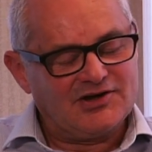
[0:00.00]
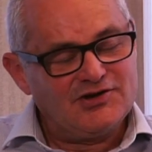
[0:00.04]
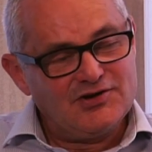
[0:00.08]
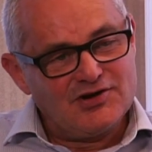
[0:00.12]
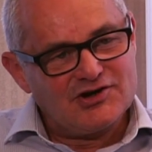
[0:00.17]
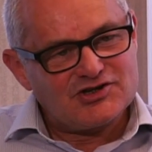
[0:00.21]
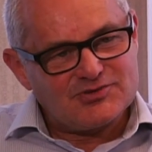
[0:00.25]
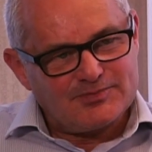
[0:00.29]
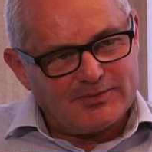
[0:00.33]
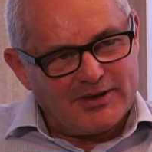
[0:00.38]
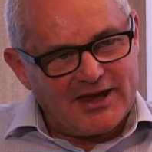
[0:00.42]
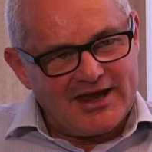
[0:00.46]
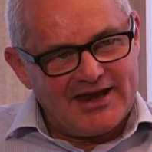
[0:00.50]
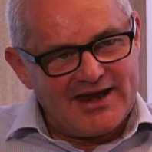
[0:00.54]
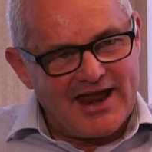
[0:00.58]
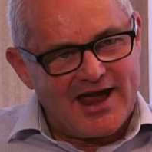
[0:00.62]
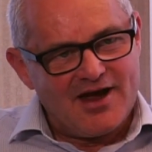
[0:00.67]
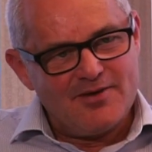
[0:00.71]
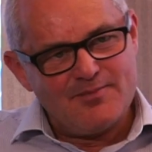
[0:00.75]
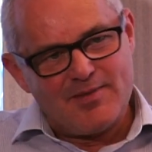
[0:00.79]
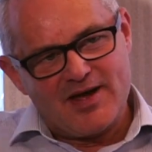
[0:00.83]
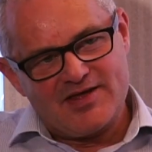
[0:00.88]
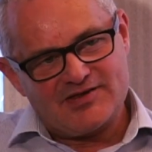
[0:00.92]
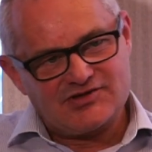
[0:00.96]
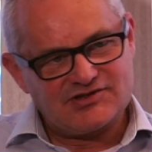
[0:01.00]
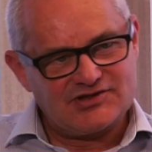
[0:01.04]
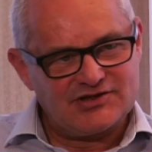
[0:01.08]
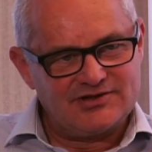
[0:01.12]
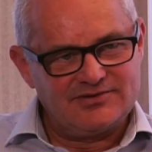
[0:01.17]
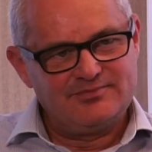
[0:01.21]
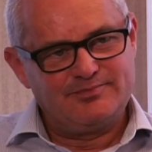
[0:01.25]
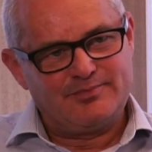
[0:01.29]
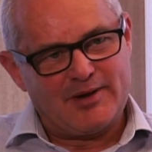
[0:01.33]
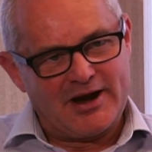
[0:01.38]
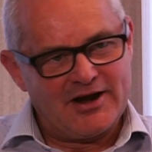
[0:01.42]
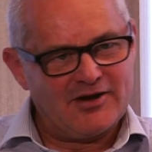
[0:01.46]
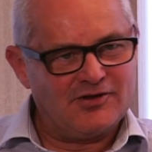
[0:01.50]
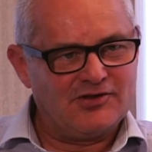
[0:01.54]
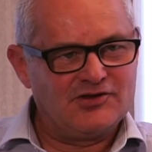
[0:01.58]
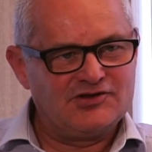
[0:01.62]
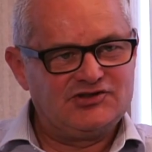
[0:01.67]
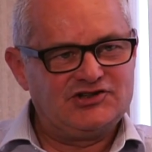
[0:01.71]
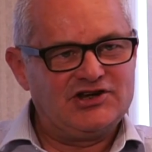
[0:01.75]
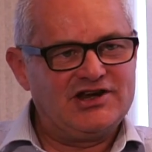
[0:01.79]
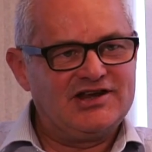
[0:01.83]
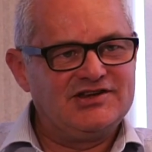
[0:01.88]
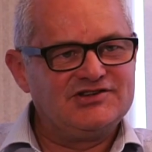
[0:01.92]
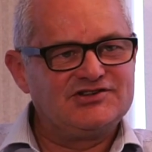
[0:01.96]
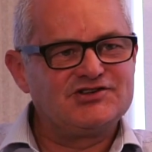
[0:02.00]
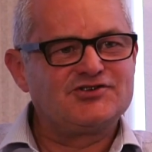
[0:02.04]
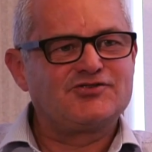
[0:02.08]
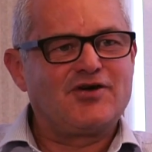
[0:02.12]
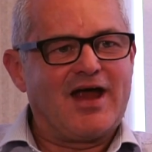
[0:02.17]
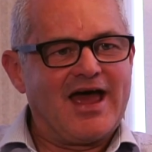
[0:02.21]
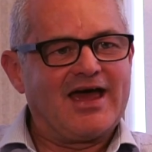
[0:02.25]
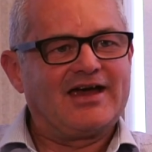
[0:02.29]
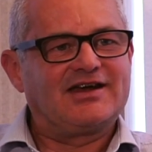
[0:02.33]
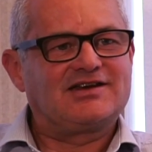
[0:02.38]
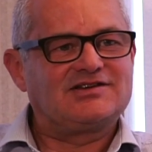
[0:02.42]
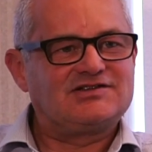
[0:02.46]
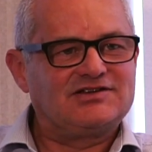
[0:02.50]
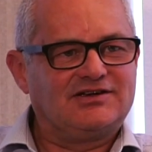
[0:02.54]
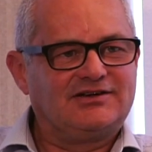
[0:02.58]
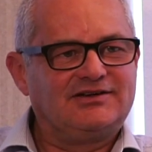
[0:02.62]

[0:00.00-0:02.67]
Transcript: you explain how maths and biology interact?